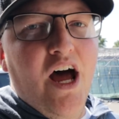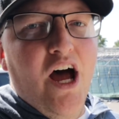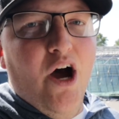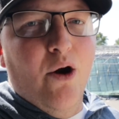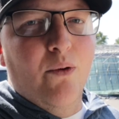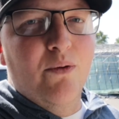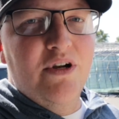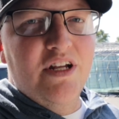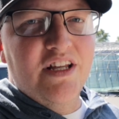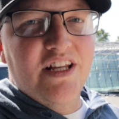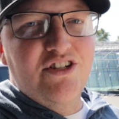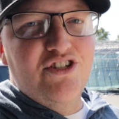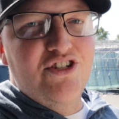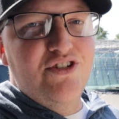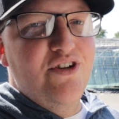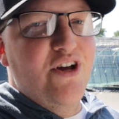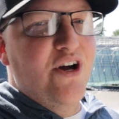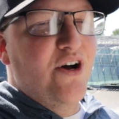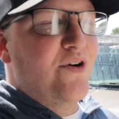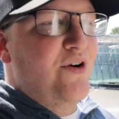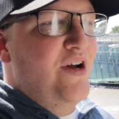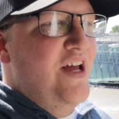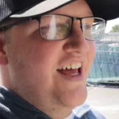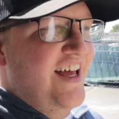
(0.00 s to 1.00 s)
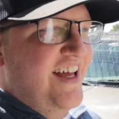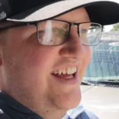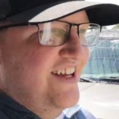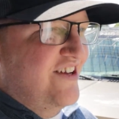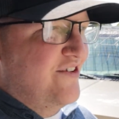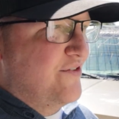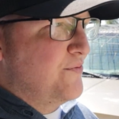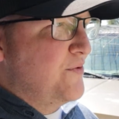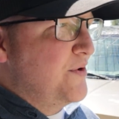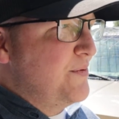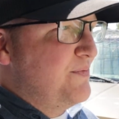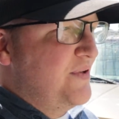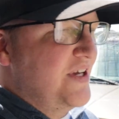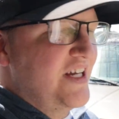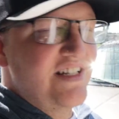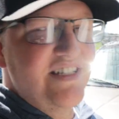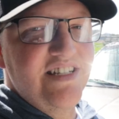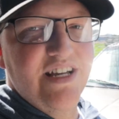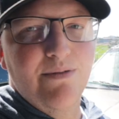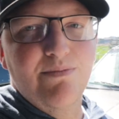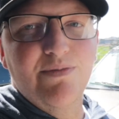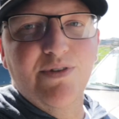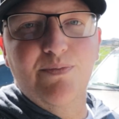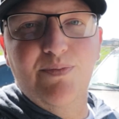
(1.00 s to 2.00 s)
I wanted to let you know we picked
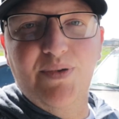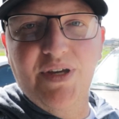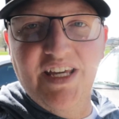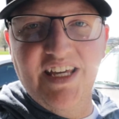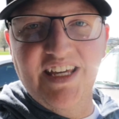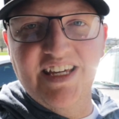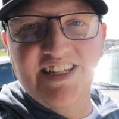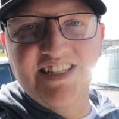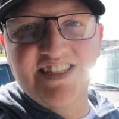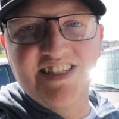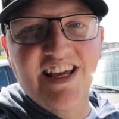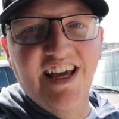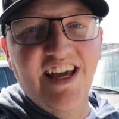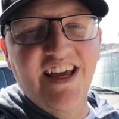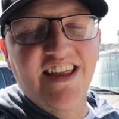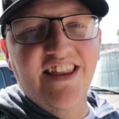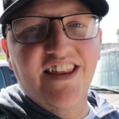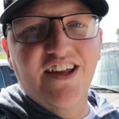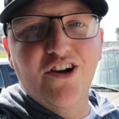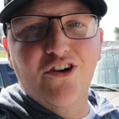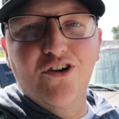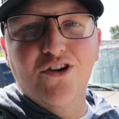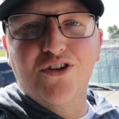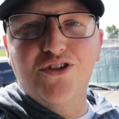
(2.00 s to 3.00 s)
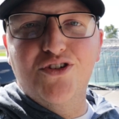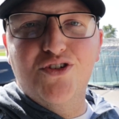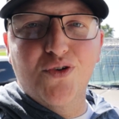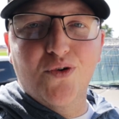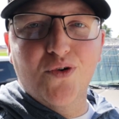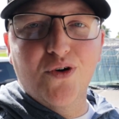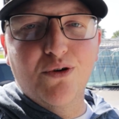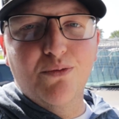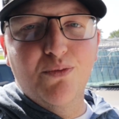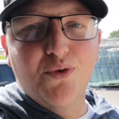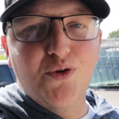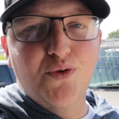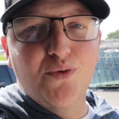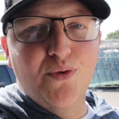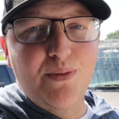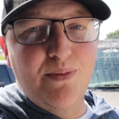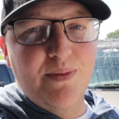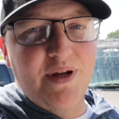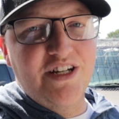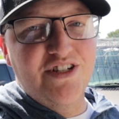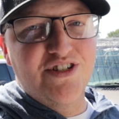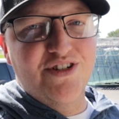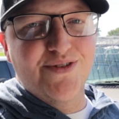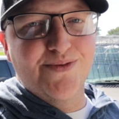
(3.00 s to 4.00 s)
up the pigs. They are adorable. We
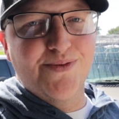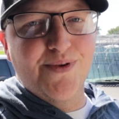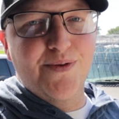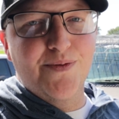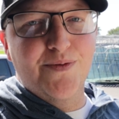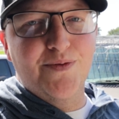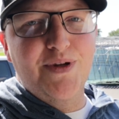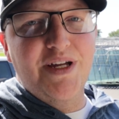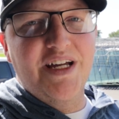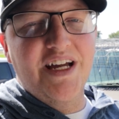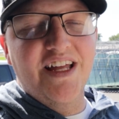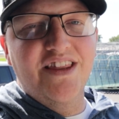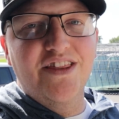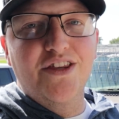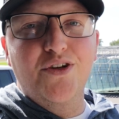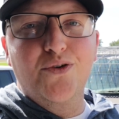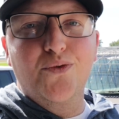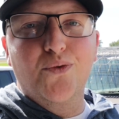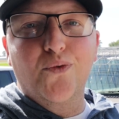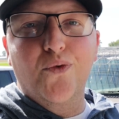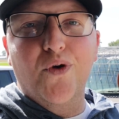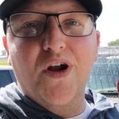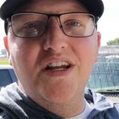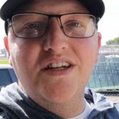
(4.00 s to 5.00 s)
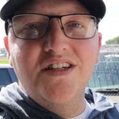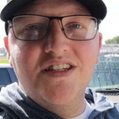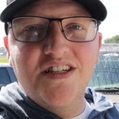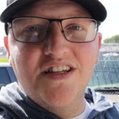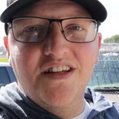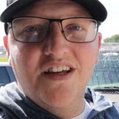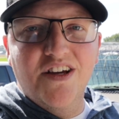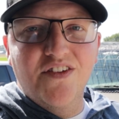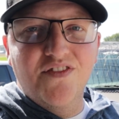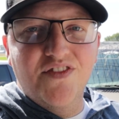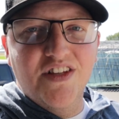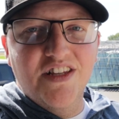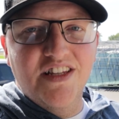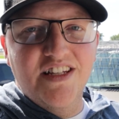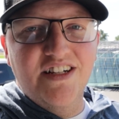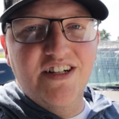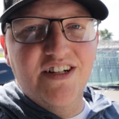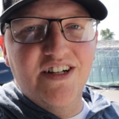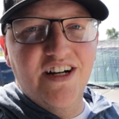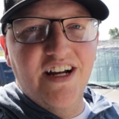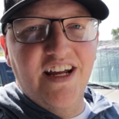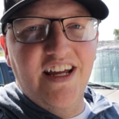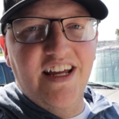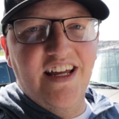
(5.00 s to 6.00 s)
make sure we got the runt of the
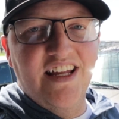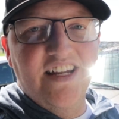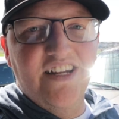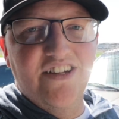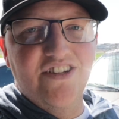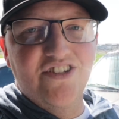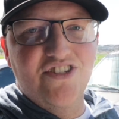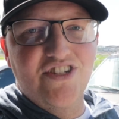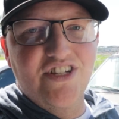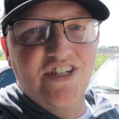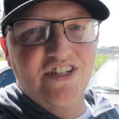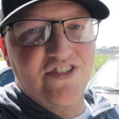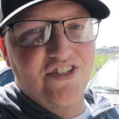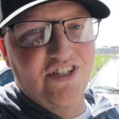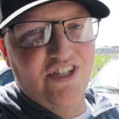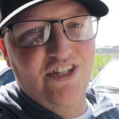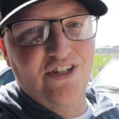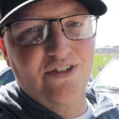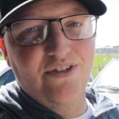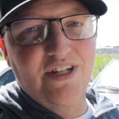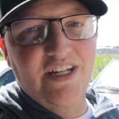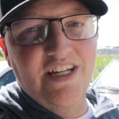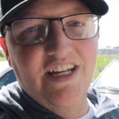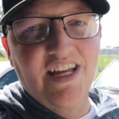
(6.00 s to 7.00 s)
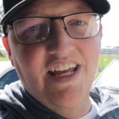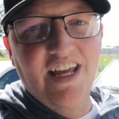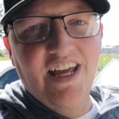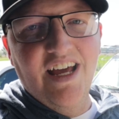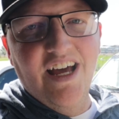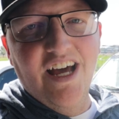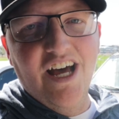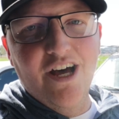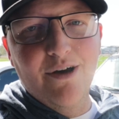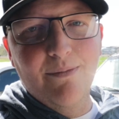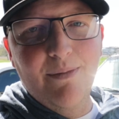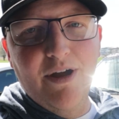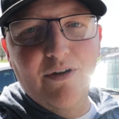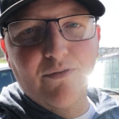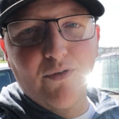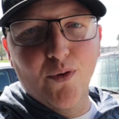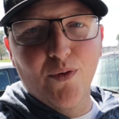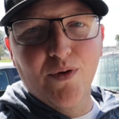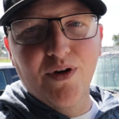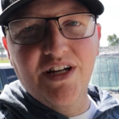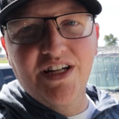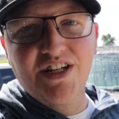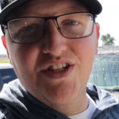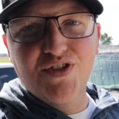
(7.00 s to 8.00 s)
litter, and she is a cutie.
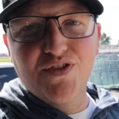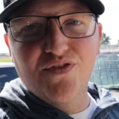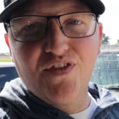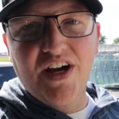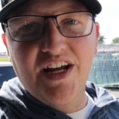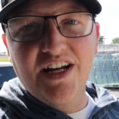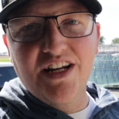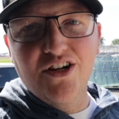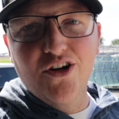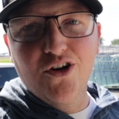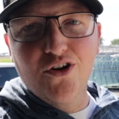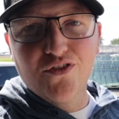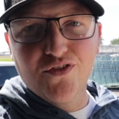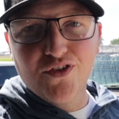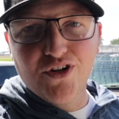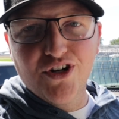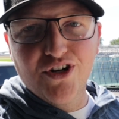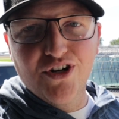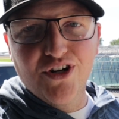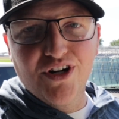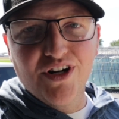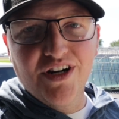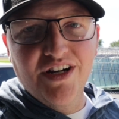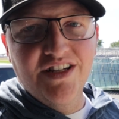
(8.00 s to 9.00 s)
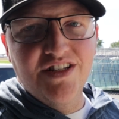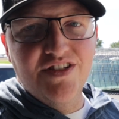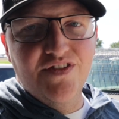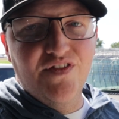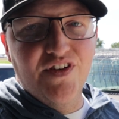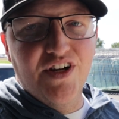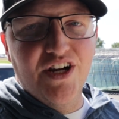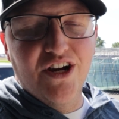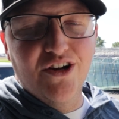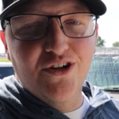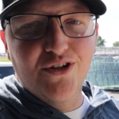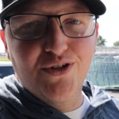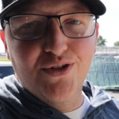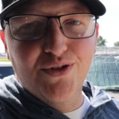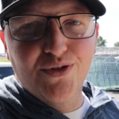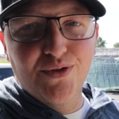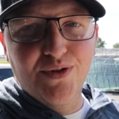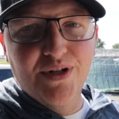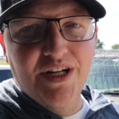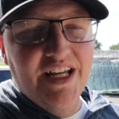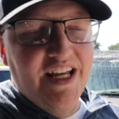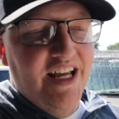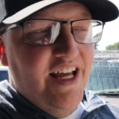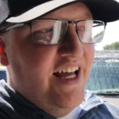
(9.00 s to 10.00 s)
Everyone is fighting over her to figure out
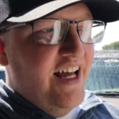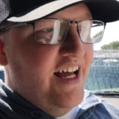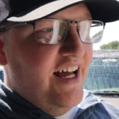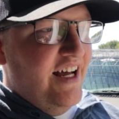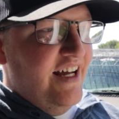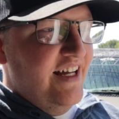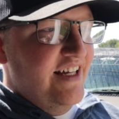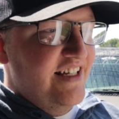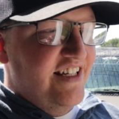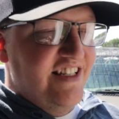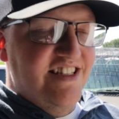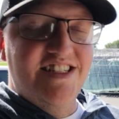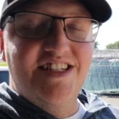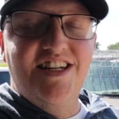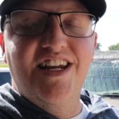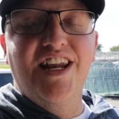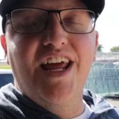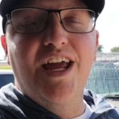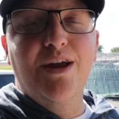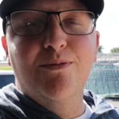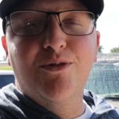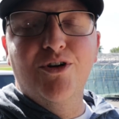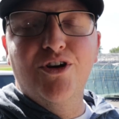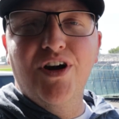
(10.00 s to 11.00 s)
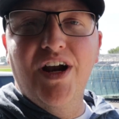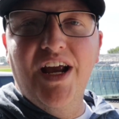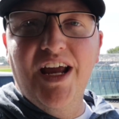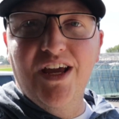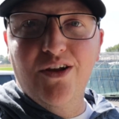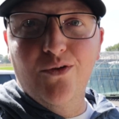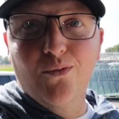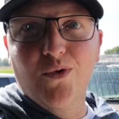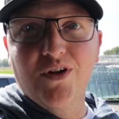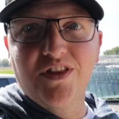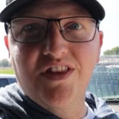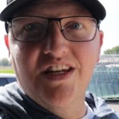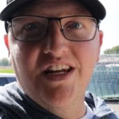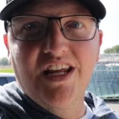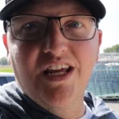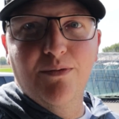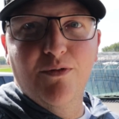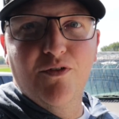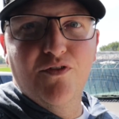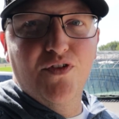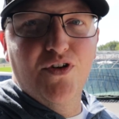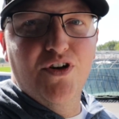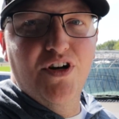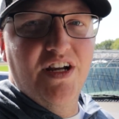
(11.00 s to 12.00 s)
who gets to name her and what the name
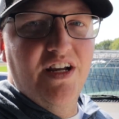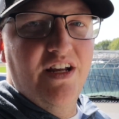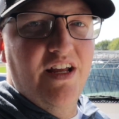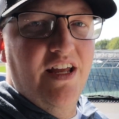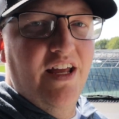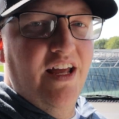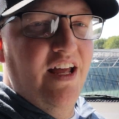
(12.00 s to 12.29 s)
of her,